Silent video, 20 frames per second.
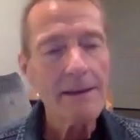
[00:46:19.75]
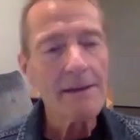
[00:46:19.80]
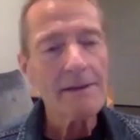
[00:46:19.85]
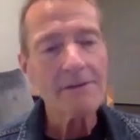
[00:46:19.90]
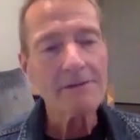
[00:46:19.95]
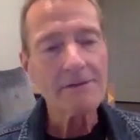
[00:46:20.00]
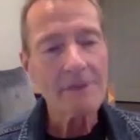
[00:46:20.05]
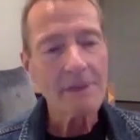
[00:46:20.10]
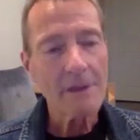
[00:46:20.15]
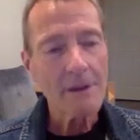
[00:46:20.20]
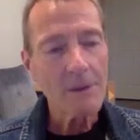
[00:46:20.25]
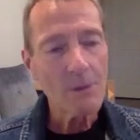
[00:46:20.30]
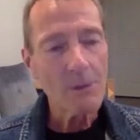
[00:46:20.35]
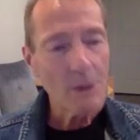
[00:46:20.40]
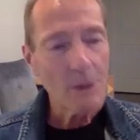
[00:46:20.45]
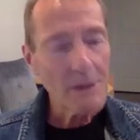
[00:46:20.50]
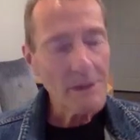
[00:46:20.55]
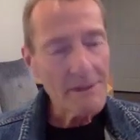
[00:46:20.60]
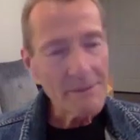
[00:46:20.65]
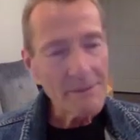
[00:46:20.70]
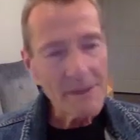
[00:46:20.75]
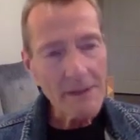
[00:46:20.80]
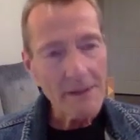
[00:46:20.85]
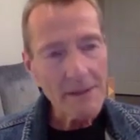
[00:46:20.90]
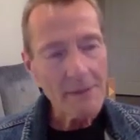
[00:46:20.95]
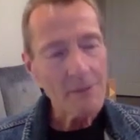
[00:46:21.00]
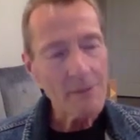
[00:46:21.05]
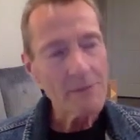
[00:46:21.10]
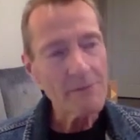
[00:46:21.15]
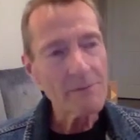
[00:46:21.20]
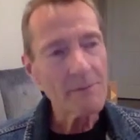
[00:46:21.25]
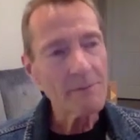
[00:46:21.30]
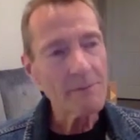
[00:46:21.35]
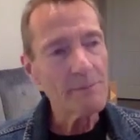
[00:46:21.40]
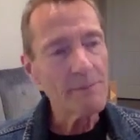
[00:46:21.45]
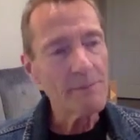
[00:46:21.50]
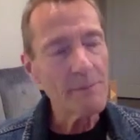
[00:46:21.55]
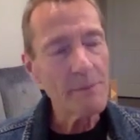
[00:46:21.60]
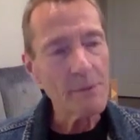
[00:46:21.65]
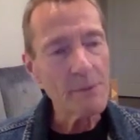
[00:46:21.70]
So will he meet up
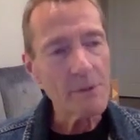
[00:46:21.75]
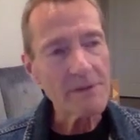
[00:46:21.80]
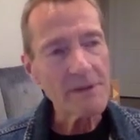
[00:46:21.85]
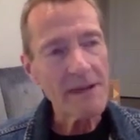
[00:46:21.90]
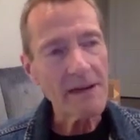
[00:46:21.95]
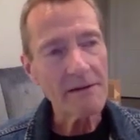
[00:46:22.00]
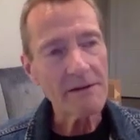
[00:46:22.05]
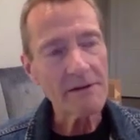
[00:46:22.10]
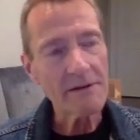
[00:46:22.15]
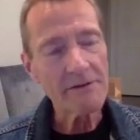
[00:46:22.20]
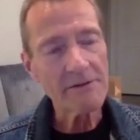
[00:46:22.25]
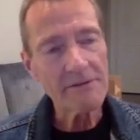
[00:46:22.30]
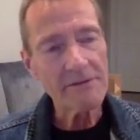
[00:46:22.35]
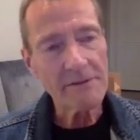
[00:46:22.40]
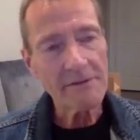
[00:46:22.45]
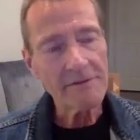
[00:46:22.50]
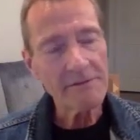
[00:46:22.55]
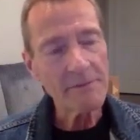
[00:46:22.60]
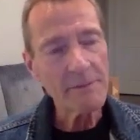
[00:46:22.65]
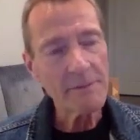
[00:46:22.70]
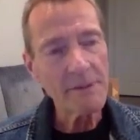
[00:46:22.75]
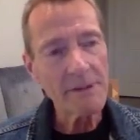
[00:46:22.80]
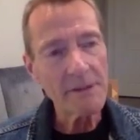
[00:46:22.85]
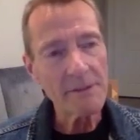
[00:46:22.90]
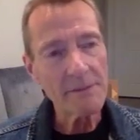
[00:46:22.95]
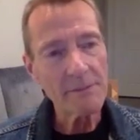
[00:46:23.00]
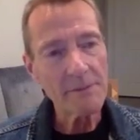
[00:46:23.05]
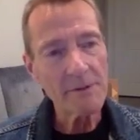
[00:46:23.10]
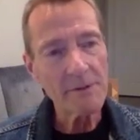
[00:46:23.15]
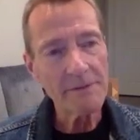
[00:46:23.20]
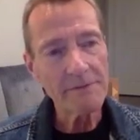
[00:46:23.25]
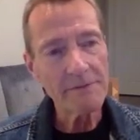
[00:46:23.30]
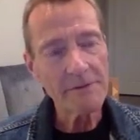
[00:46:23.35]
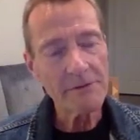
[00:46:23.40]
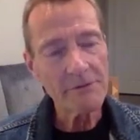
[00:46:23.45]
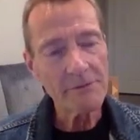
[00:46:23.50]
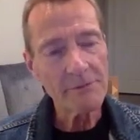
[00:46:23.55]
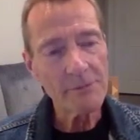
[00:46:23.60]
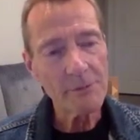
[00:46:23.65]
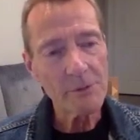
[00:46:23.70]
with characters that have appeared in
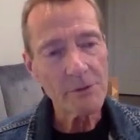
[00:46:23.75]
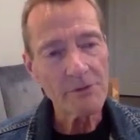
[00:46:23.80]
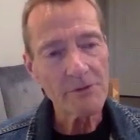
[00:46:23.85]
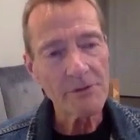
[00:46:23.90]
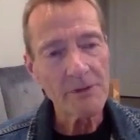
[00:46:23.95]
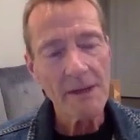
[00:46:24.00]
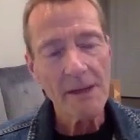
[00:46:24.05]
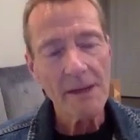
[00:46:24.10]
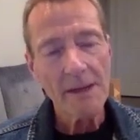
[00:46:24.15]
previous books?